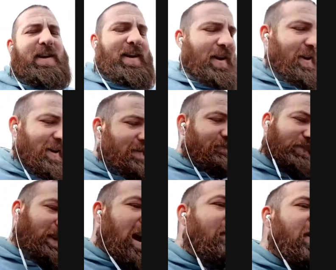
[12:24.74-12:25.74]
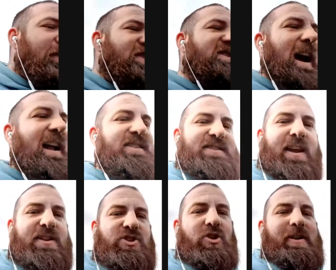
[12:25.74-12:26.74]
we sign
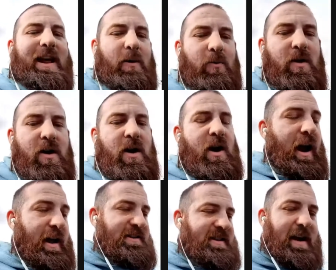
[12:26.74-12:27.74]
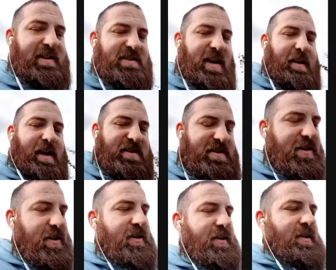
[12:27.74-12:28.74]
Sancho now and signs Tellez,
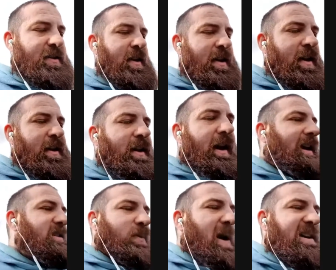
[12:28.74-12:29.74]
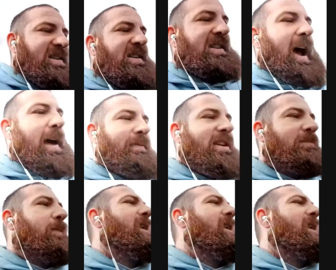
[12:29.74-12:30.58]
he's wasted time. These